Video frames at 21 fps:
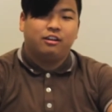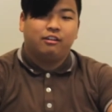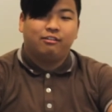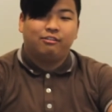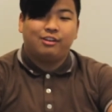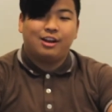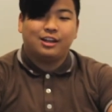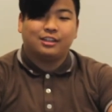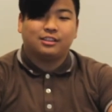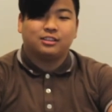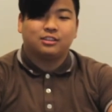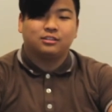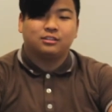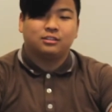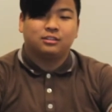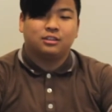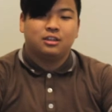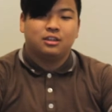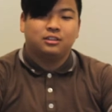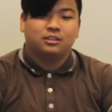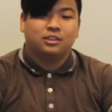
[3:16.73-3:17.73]

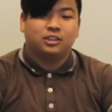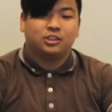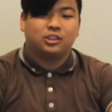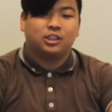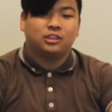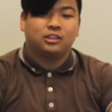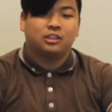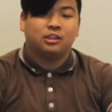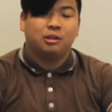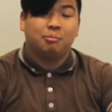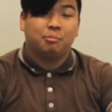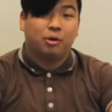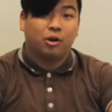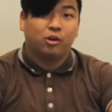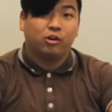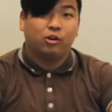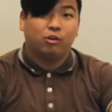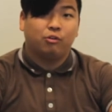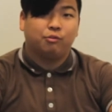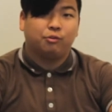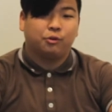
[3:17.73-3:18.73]
Factors such as an
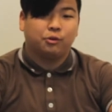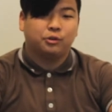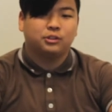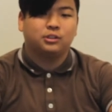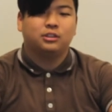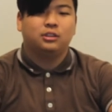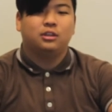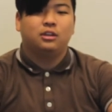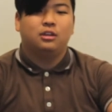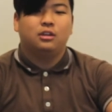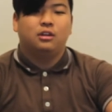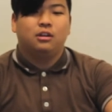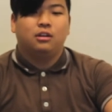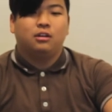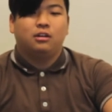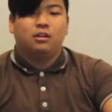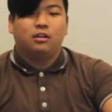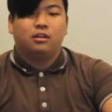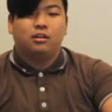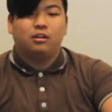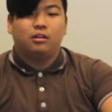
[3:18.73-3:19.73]
embargo forced
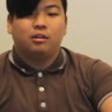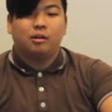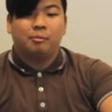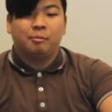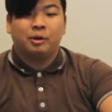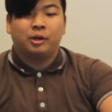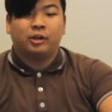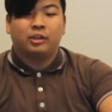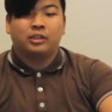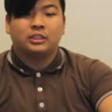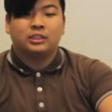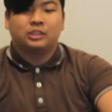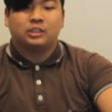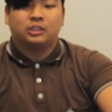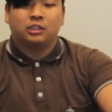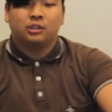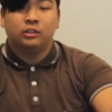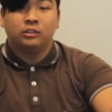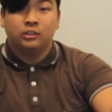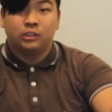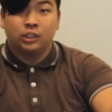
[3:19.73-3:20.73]
Americans
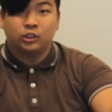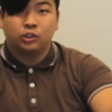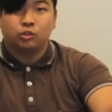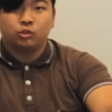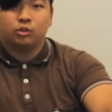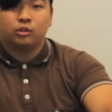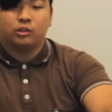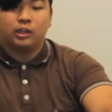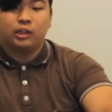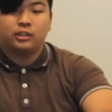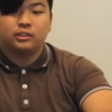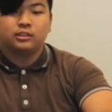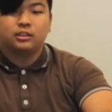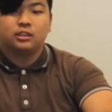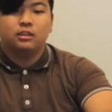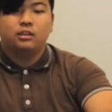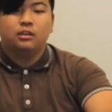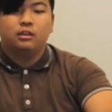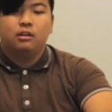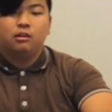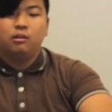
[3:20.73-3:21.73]
to industrialize,
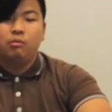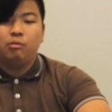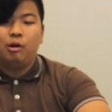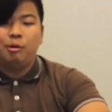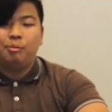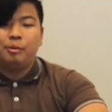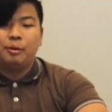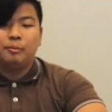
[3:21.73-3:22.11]
while